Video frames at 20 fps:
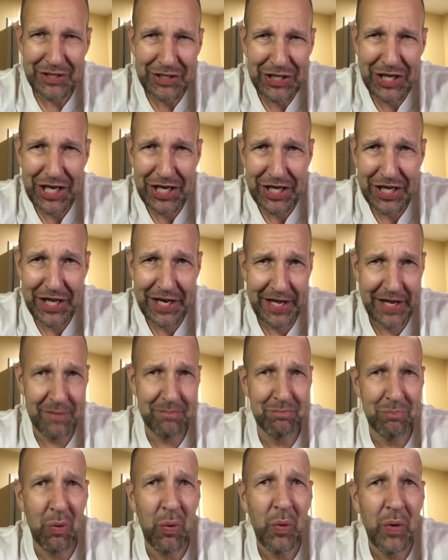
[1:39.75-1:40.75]
getting kind
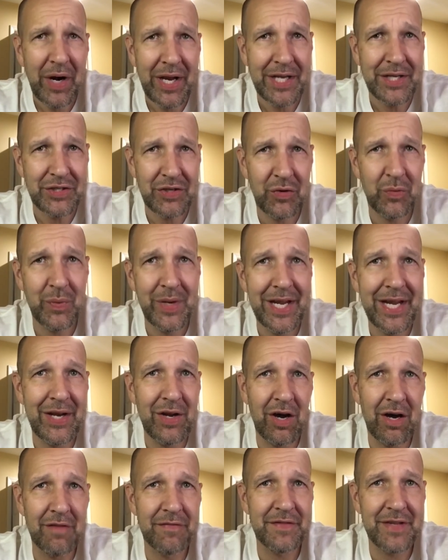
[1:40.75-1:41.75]
of boring to read
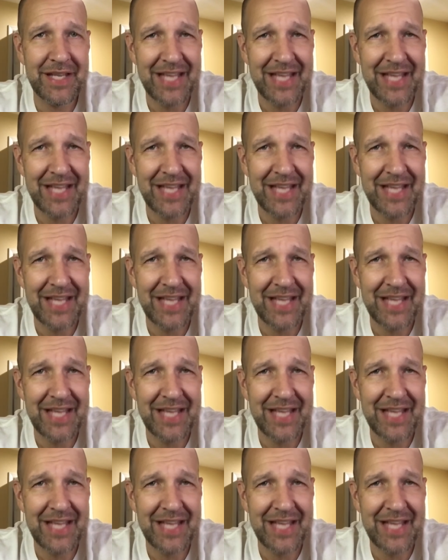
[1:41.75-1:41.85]
off the